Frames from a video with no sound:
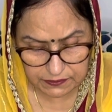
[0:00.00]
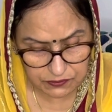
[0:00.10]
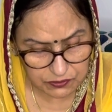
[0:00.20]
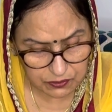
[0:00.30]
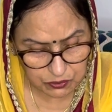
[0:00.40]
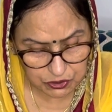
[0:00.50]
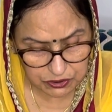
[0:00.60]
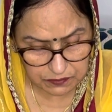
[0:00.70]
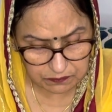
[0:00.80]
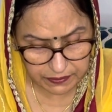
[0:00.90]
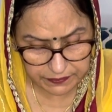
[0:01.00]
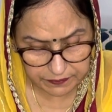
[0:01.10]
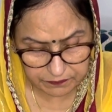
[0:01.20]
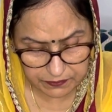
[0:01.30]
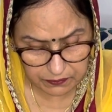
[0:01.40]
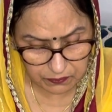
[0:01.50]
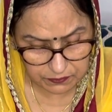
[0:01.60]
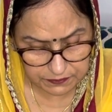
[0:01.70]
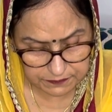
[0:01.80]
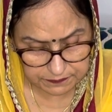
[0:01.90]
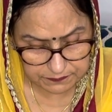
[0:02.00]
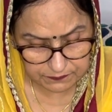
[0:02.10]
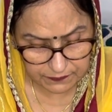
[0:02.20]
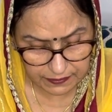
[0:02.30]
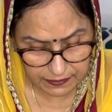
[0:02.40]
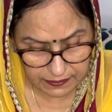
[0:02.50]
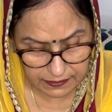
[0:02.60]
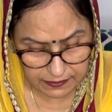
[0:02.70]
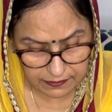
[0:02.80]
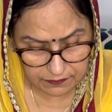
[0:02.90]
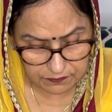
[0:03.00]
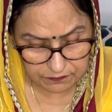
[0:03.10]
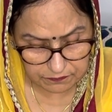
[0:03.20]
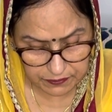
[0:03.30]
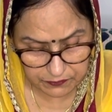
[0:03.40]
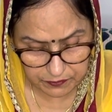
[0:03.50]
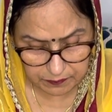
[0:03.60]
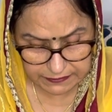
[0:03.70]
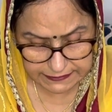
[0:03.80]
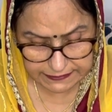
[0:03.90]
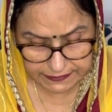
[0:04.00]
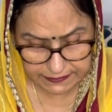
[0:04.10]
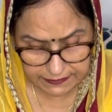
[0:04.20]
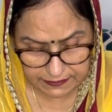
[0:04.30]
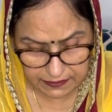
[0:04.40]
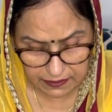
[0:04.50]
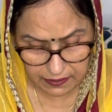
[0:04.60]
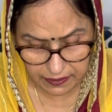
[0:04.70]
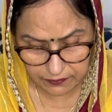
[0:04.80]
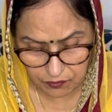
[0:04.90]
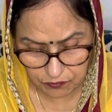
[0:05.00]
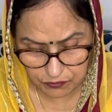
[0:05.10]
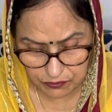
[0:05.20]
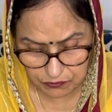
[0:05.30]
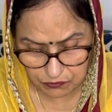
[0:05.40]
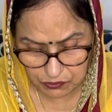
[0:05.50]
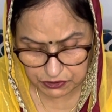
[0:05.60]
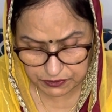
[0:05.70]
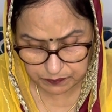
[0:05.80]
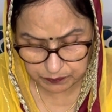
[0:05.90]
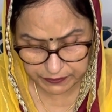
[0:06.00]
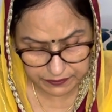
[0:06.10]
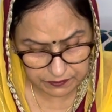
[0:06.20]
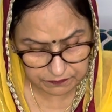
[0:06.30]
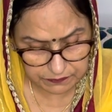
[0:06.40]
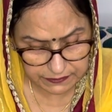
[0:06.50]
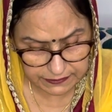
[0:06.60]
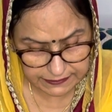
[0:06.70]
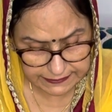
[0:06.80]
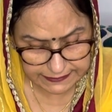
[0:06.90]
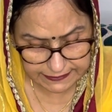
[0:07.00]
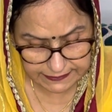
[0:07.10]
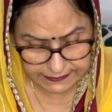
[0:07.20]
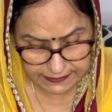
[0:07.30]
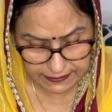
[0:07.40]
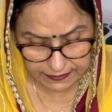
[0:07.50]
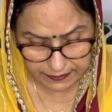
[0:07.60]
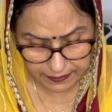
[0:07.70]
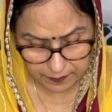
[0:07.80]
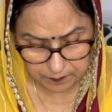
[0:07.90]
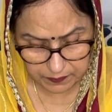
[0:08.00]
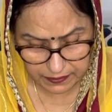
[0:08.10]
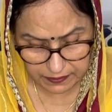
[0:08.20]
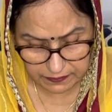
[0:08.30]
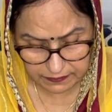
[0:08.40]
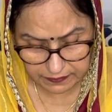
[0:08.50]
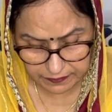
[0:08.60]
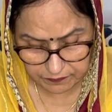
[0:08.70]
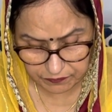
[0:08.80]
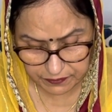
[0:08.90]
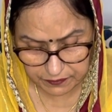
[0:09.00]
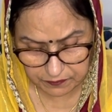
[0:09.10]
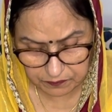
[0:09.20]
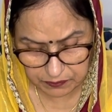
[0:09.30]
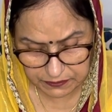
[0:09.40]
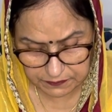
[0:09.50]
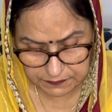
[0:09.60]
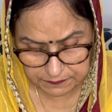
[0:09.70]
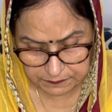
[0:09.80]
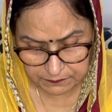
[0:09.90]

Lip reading: Trilochan, my reverend Lord. Venerable saint, I offer worship prayer with incense, lamp and clarified butter.